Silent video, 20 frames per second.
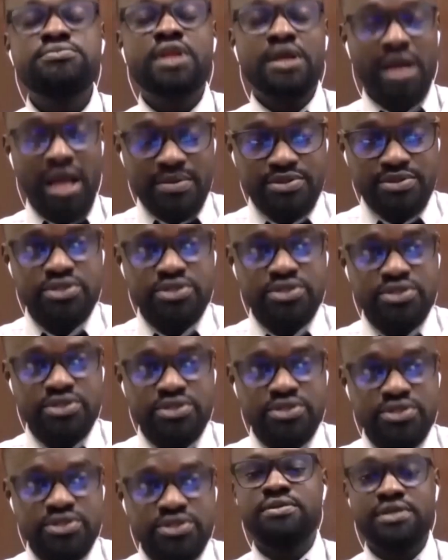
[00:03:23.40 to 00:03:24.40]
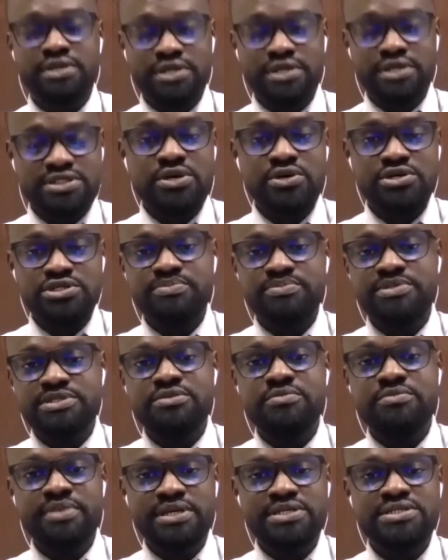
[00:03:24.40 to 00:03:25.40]
Absolutely. It's a
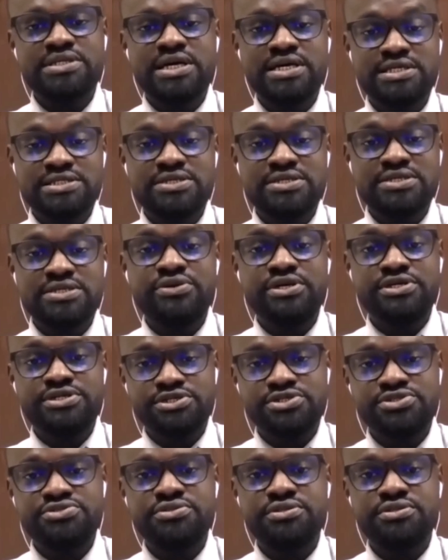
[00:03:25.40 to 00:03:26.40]
hospital-based cancer registry,